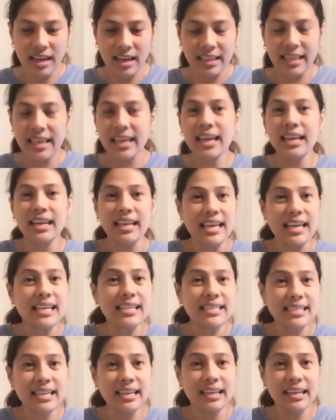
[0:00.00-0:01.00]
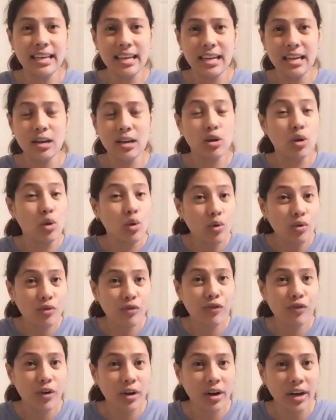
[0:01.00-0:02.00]
they can easily look
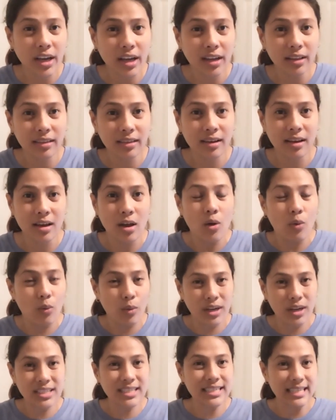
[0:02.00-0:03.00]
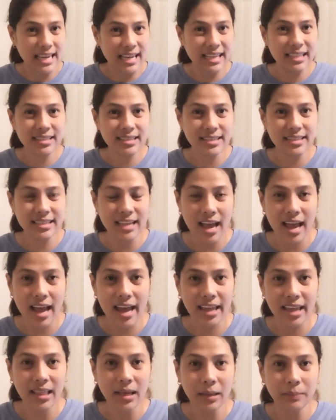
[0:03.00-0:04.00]
for it, what's
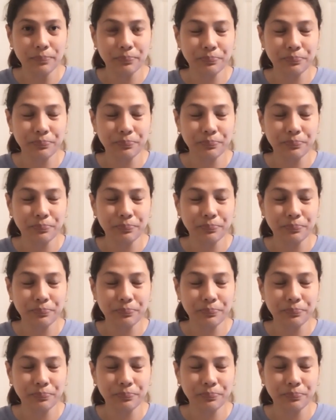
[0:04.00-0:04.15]
inside.